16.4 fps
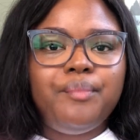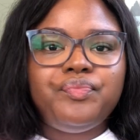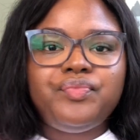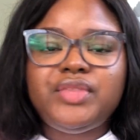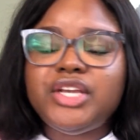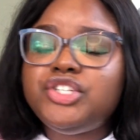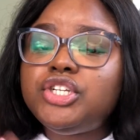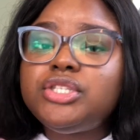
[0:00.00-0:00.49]

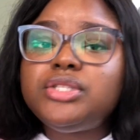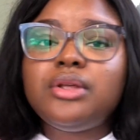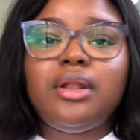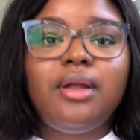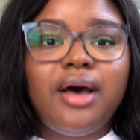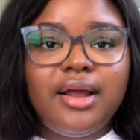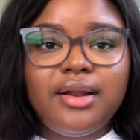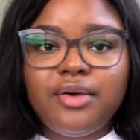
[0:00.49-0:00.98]
There's just a
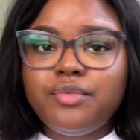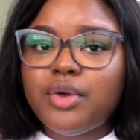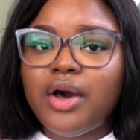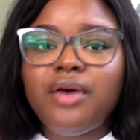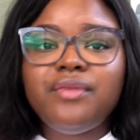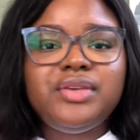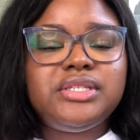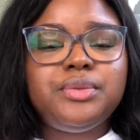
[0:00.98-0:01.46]
lot of,
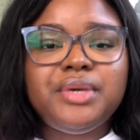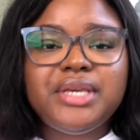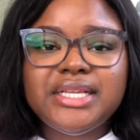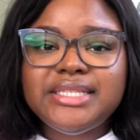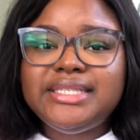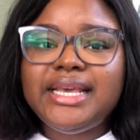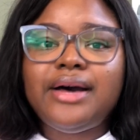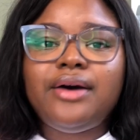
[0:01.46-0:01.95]
obviously we
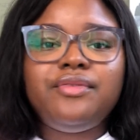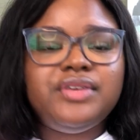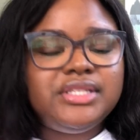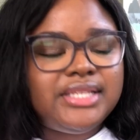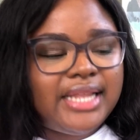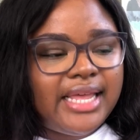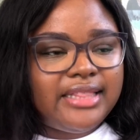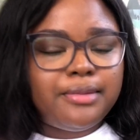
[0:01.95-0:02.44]
can delve
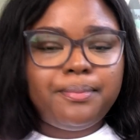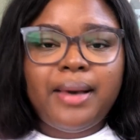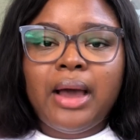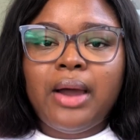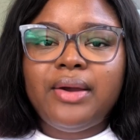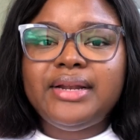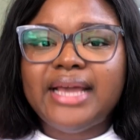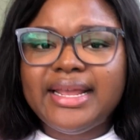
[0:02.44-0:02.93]
into like the
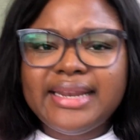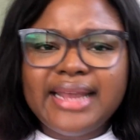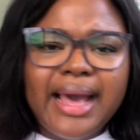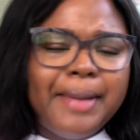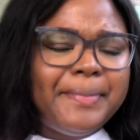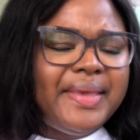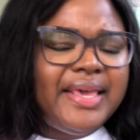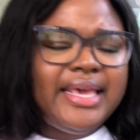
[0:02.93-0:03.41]
power
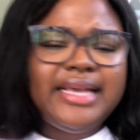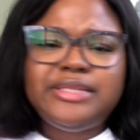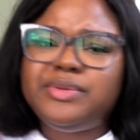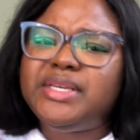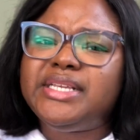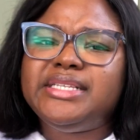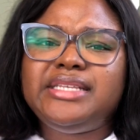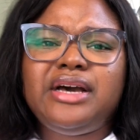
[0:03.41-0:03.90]
dynamics,
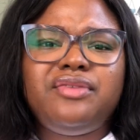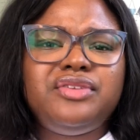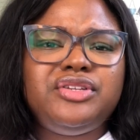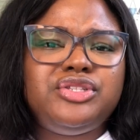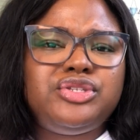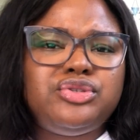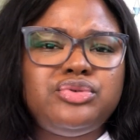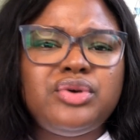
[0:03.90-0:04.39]
we can delve
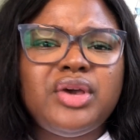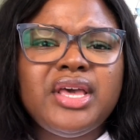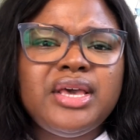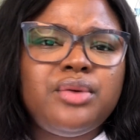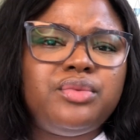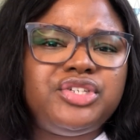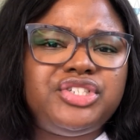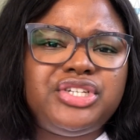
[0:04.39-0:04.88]
into
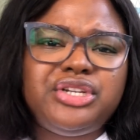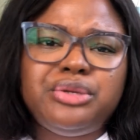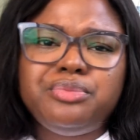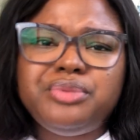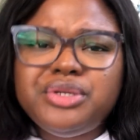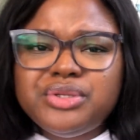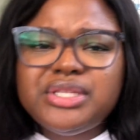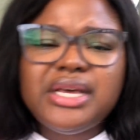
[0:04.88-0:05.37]
was she an
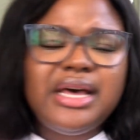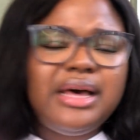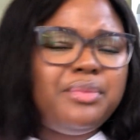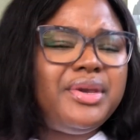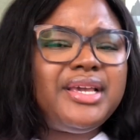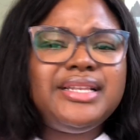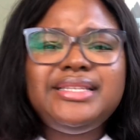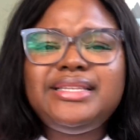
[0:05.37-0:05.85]
abuser,
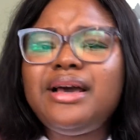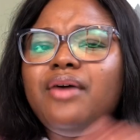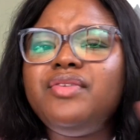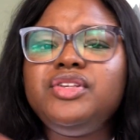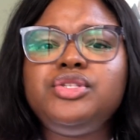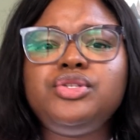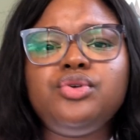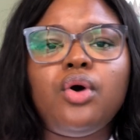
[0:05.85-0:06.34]
we can delve
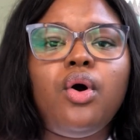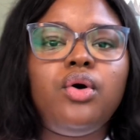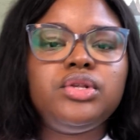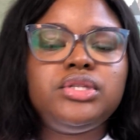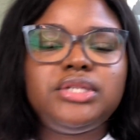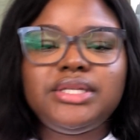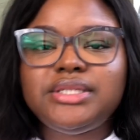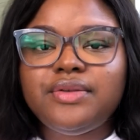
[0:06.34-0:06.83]
into all
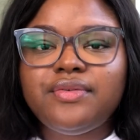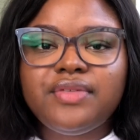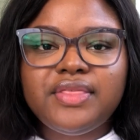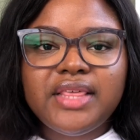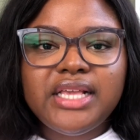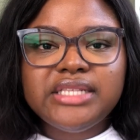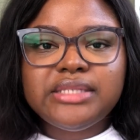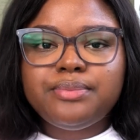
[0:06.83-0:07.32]
sorts of
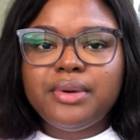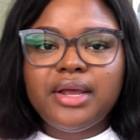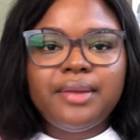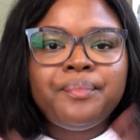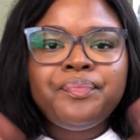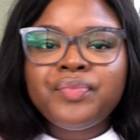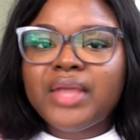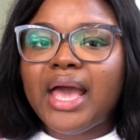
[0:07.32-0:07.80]
things,
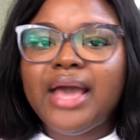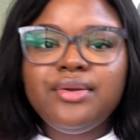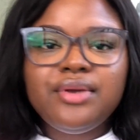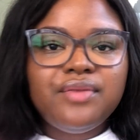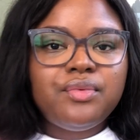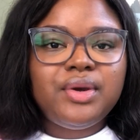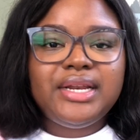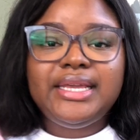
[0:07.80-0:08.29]
but I don't
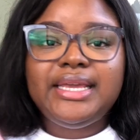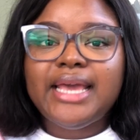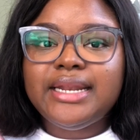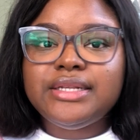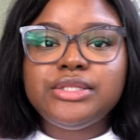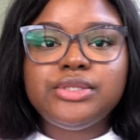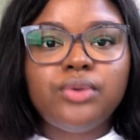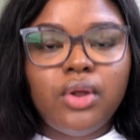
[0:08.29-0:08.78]
even want to get
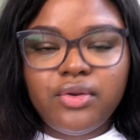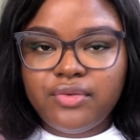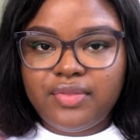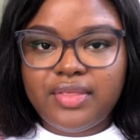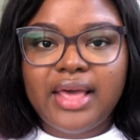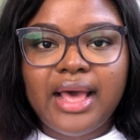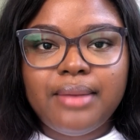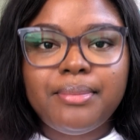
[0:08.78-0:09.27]
into all of
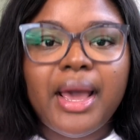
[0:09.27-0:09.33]
that.